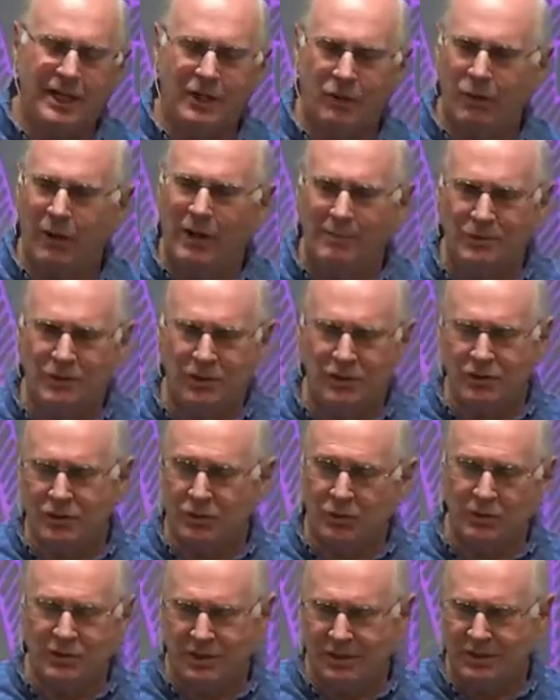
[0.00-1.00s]
grape juice,
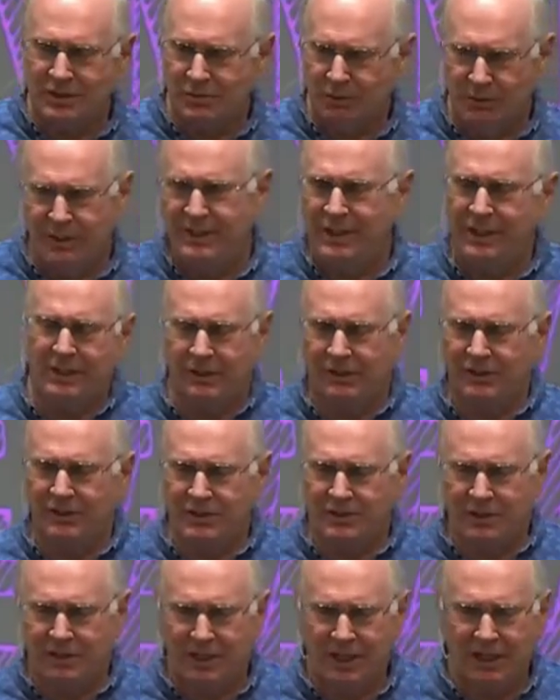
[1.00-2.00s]
which is ridiculous
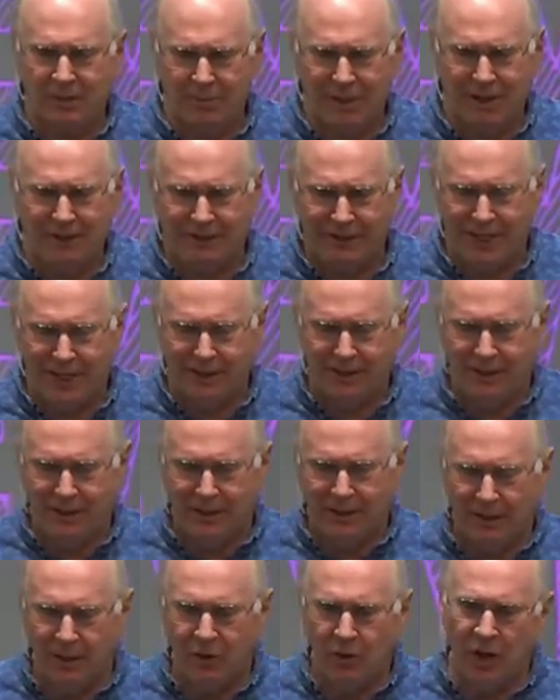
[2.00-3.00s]
to think about that.
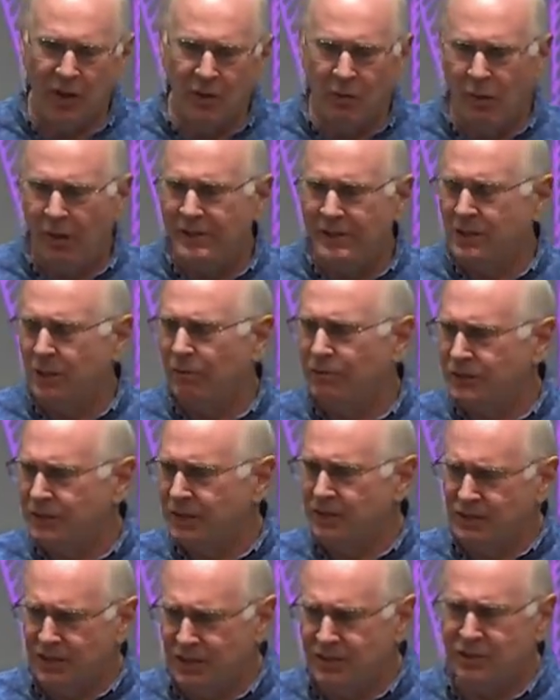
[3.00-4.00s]
Otherwise, he would have
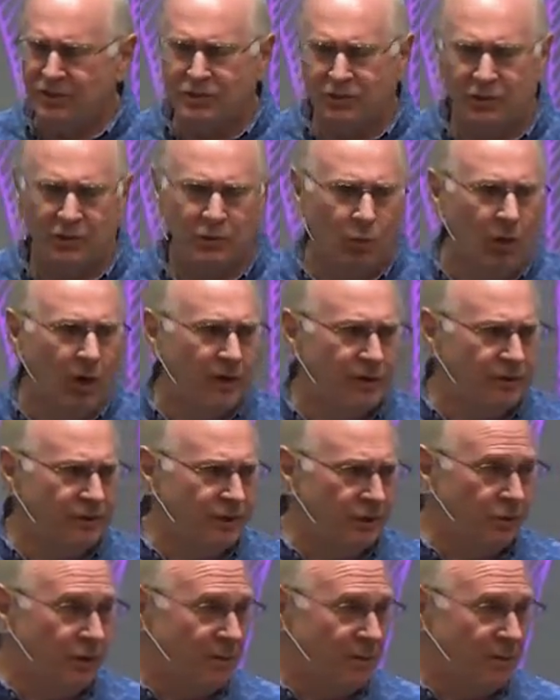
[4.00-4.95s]
said Jesus turned water into grape